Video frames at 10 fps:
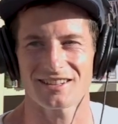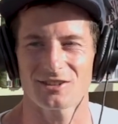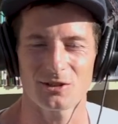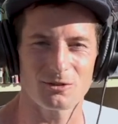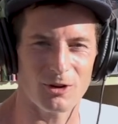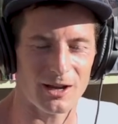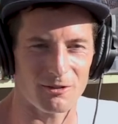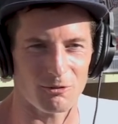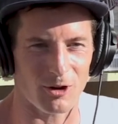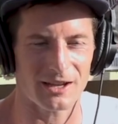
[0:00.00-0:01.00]
The dude
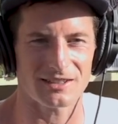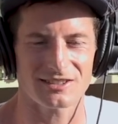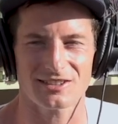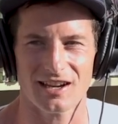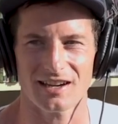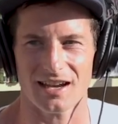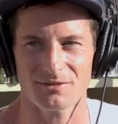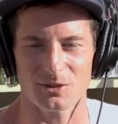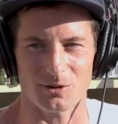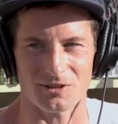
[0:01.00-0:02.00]
ran right inside
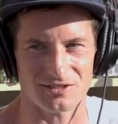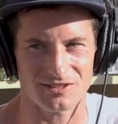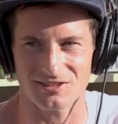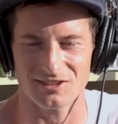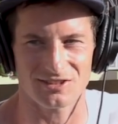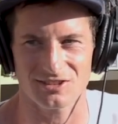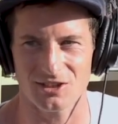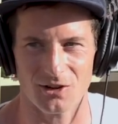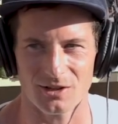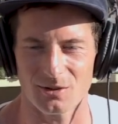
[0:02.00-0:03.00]
afterwards. Just
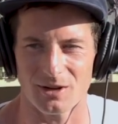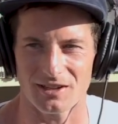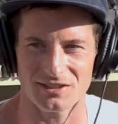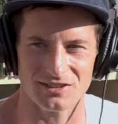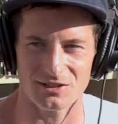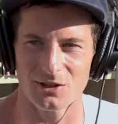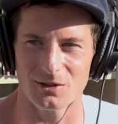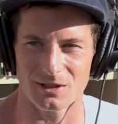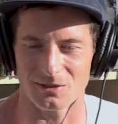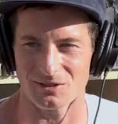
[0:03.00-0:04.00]
scurried away because he
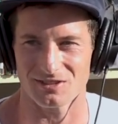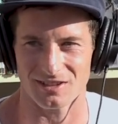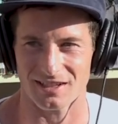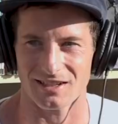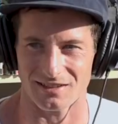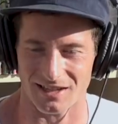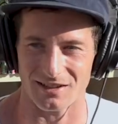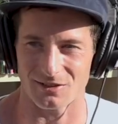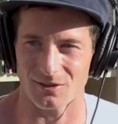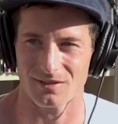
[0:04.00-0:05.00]
knew he was like in
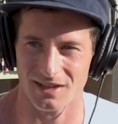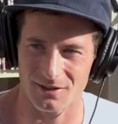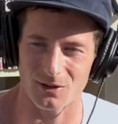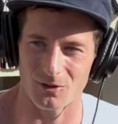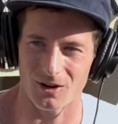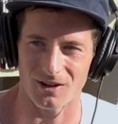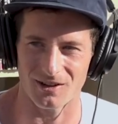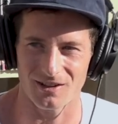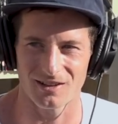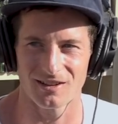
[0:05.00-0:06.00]
the wrong.
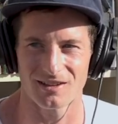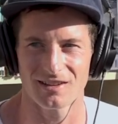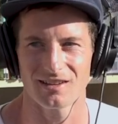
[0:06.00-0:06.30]
Yeah.